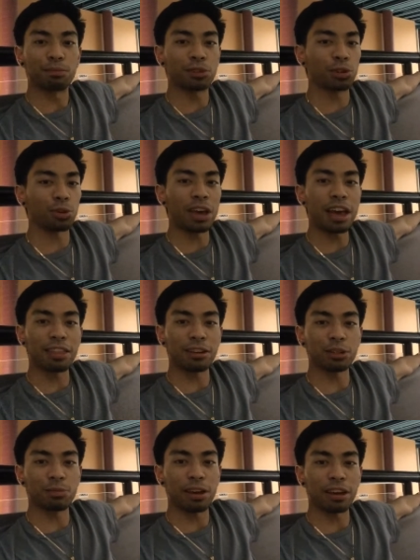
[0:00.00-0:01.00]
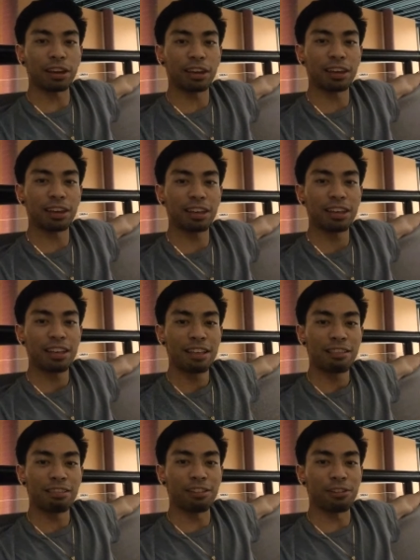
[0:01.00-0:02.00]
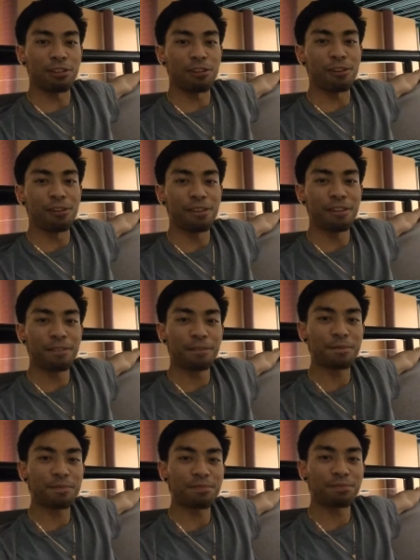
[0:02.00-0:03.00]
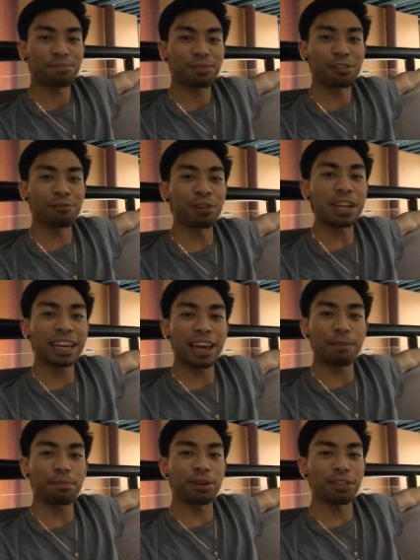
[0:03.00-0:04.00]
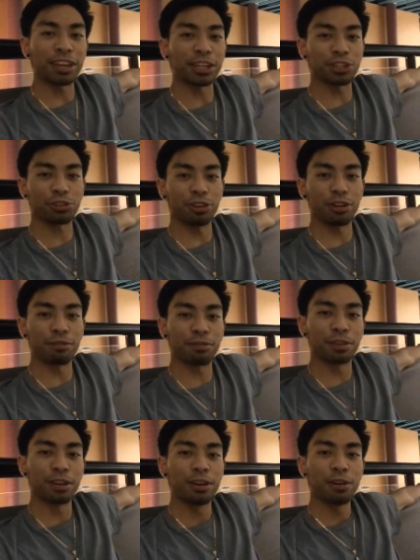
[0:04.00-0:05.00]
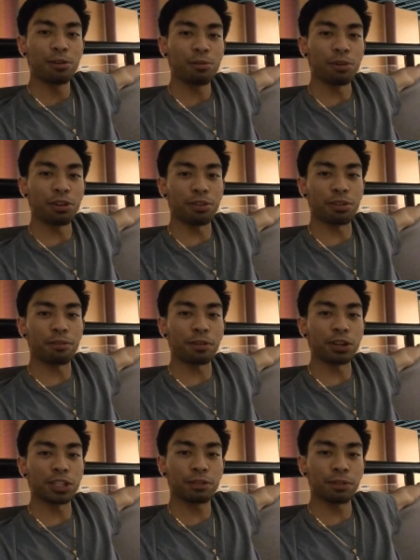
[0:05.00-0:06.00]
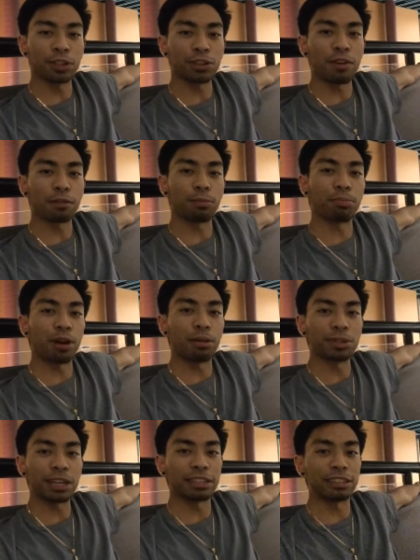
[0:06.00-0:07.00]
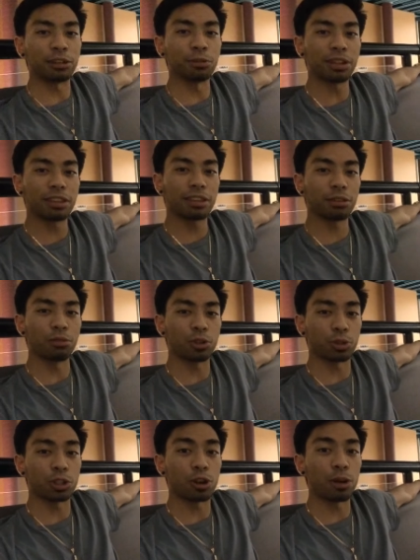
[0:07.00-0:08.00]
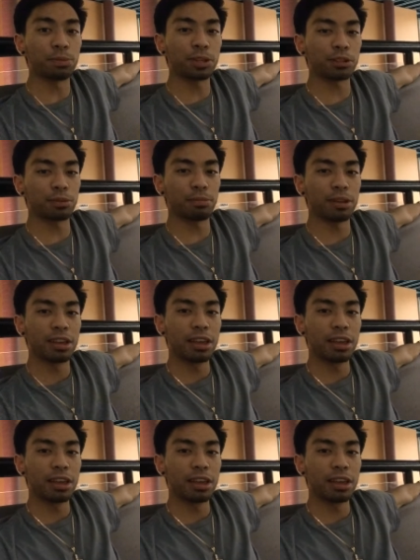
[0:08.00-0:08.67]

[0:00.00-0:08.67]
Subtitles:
So yeah, there's my little recap on the history of one of the first philosophical problems I had to deal with, which was solipsism.